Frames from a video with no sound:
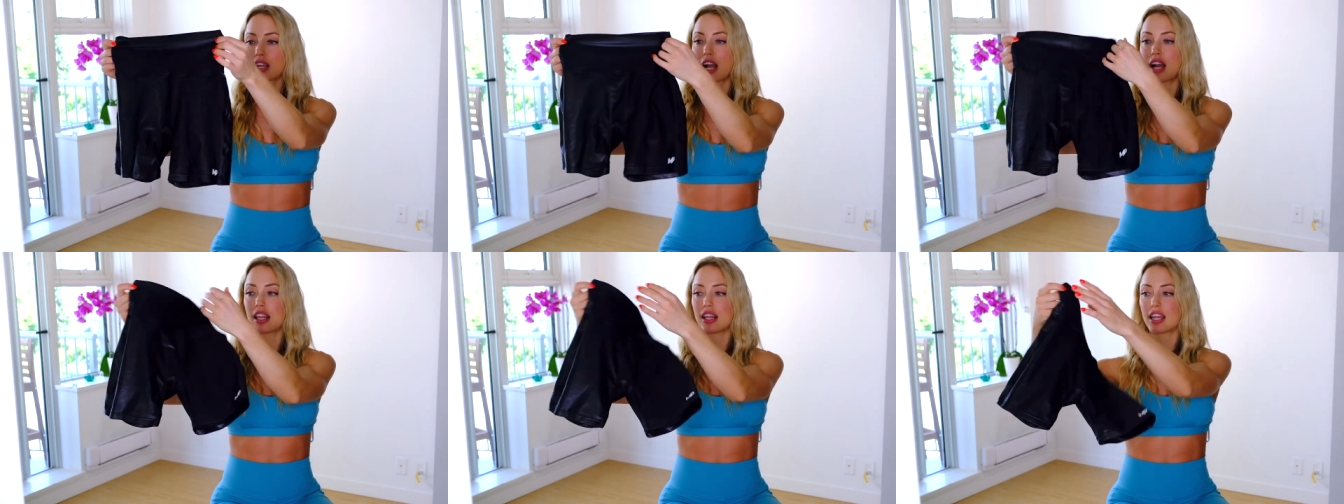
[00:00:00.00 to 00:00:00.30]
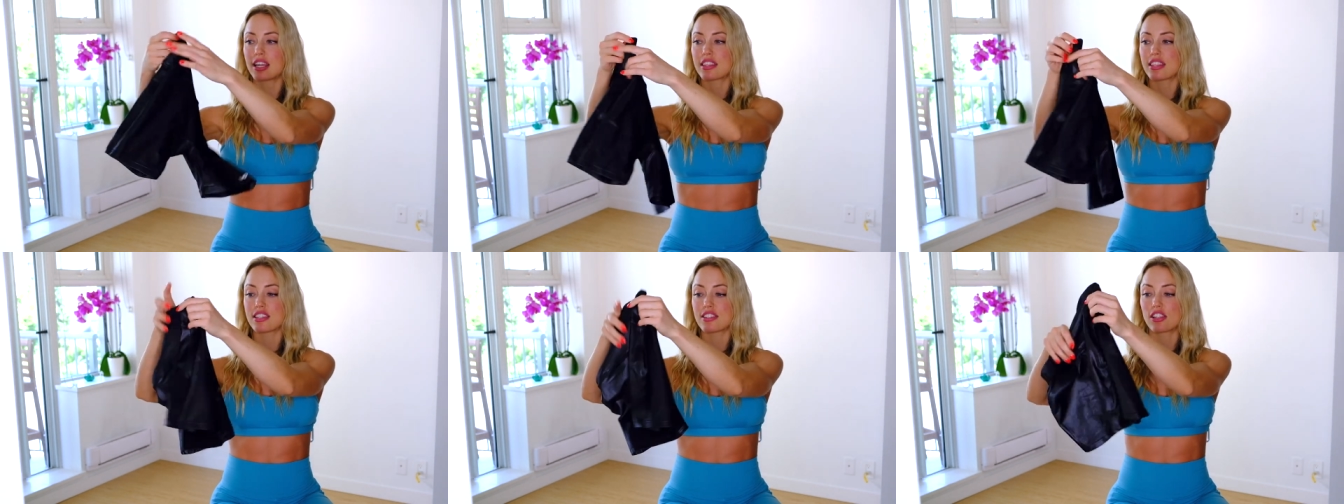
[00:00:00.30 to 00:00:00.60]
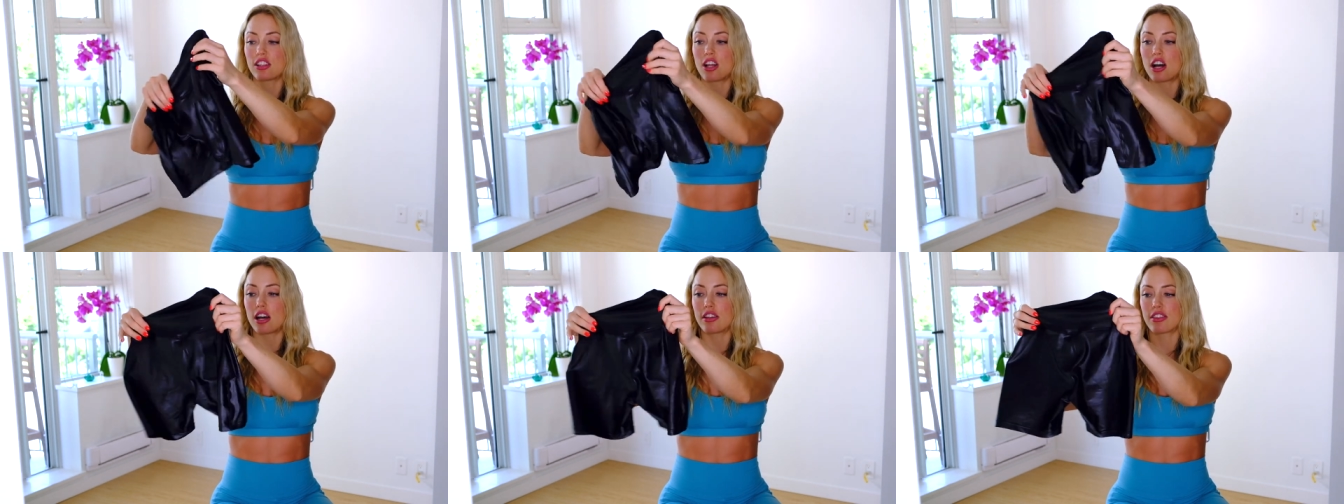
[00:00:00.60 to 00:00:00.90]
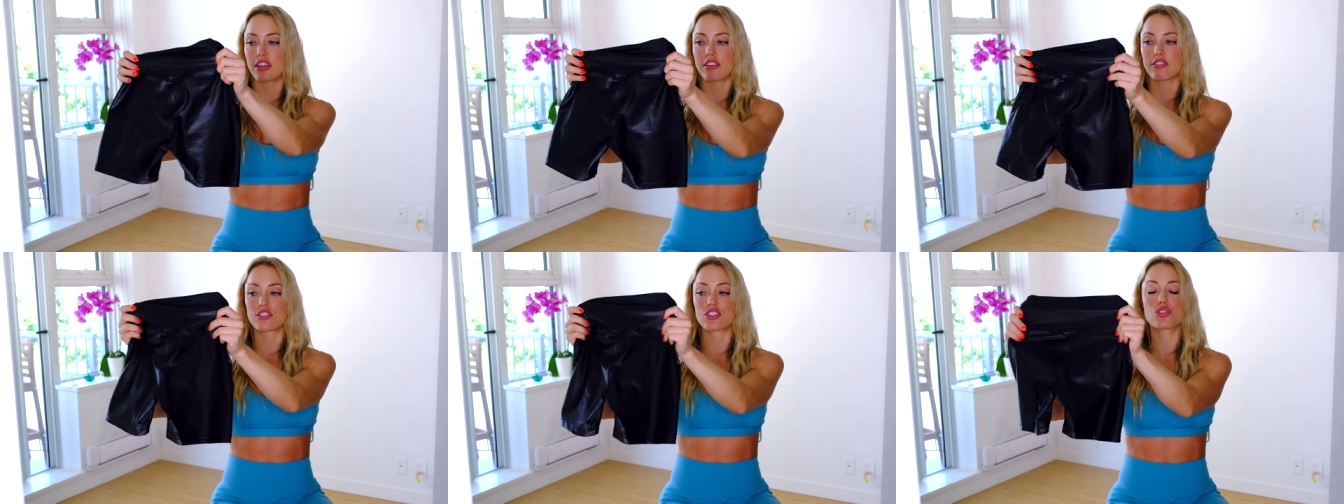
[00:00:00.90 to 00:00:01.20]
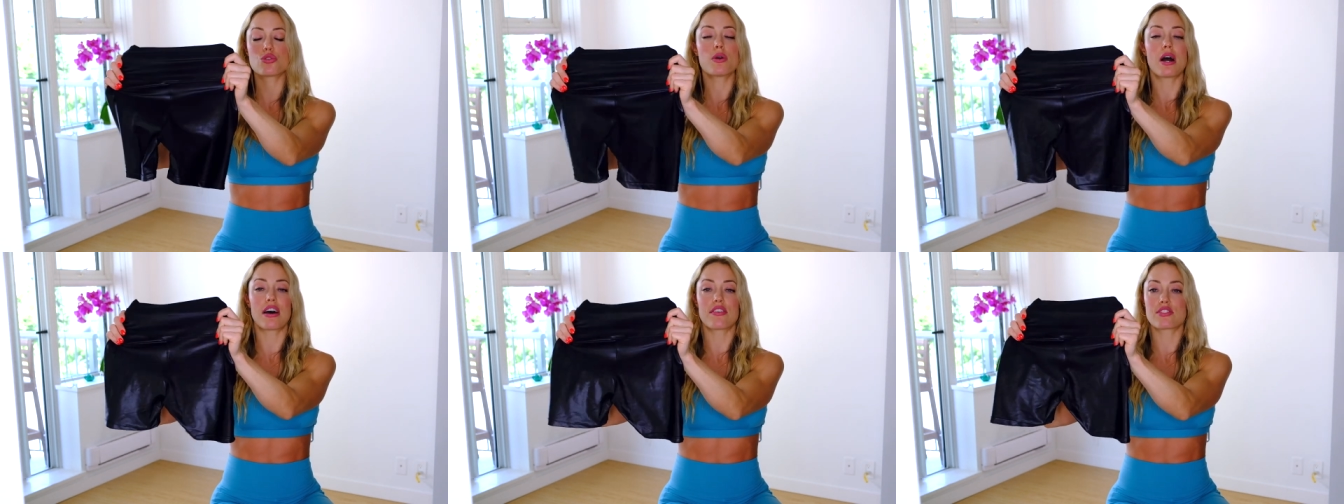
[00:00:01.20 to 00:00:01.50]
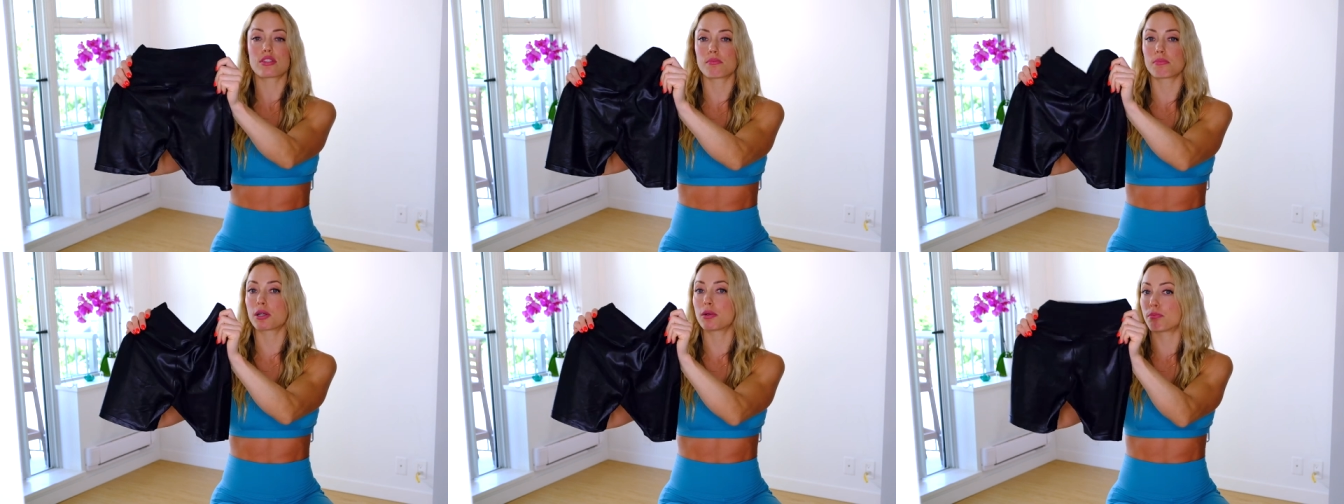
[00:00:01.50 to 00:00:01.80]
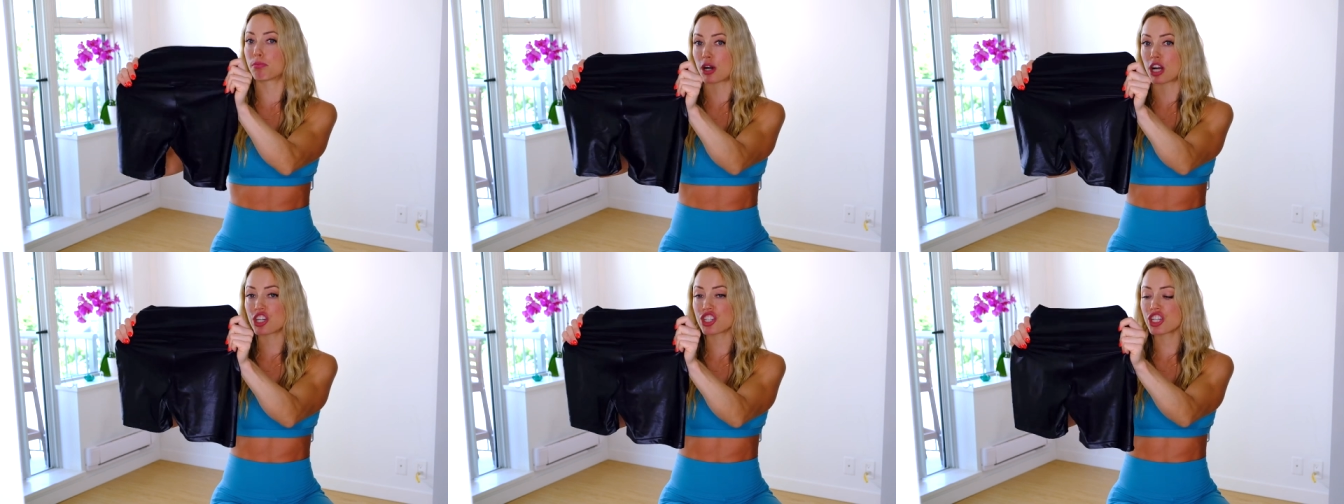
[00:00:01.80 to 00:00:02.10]
I like these a lot. They do have some
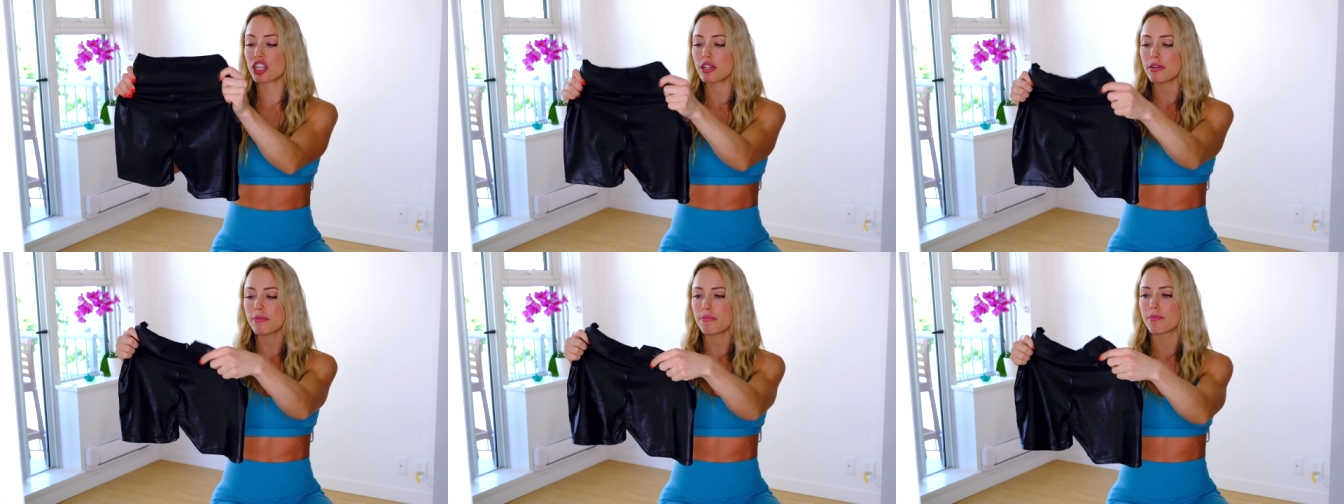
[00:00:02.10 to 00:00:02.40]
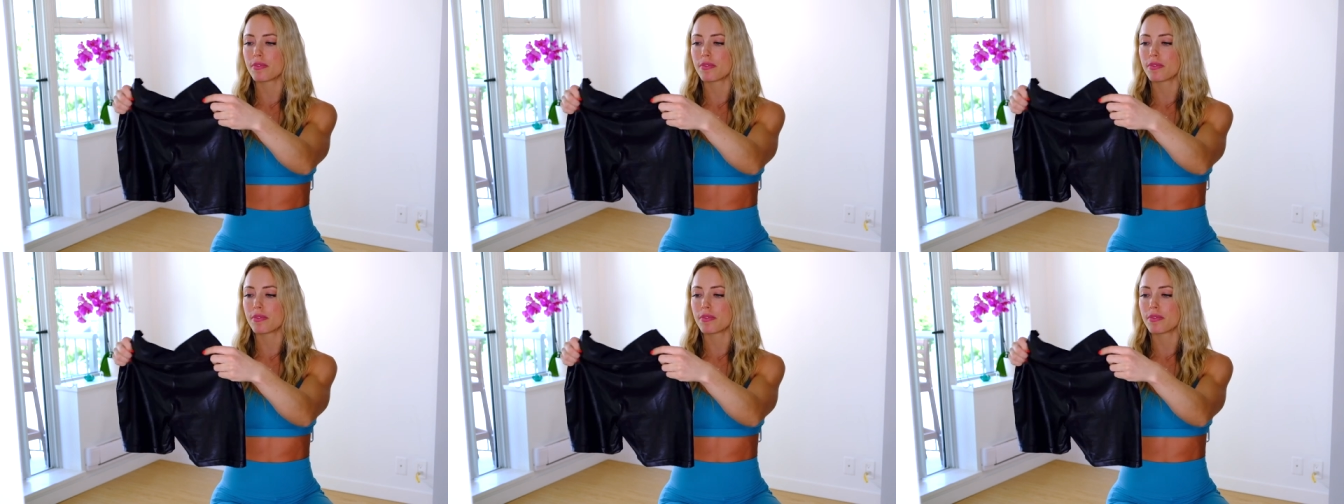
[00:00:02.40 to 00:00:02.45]
compression.